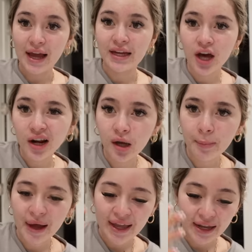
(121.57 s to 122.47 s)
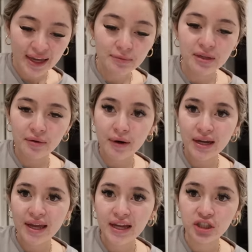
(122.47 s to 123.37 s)
I got up and I came to get
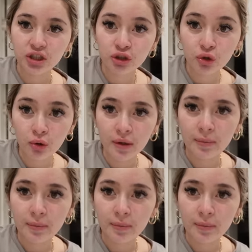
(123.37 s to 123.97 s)
ready and she stole